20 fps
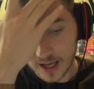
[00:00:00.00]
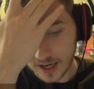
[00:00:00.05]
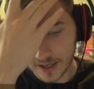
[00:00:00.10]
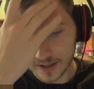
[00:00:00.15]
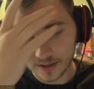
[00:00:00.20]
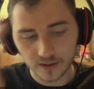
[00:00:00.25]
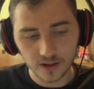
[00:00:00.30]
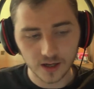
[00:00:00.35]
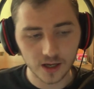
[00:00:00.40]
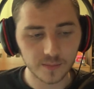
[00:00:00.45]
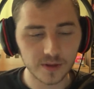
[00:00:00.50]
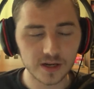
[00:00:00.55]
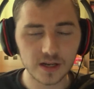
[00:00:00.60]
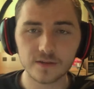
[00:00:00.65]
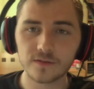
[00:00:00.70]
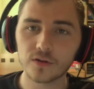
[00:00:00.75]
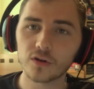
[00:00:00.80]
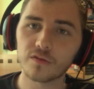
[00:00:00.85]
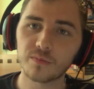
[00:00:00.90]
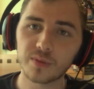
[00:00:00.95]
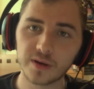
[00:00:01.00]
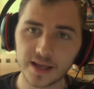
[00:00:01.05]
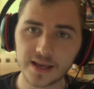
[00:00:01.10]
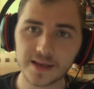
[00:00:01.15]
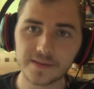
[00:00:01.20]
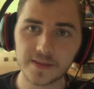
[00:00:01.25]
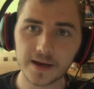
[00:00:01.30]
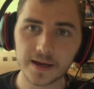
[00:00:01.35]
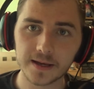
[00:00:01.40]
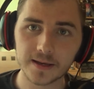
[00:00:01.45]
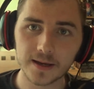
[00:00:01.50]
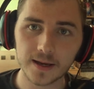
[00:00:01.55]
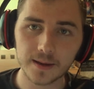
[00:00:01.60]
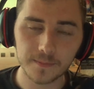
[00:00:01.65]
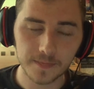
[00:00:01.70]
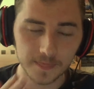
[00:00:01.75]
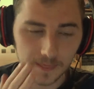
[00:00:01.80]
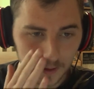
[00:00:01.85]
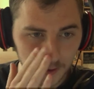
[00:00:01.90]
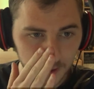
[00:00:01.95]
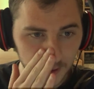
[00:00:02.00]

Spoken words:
I don't know how many of you have played that game,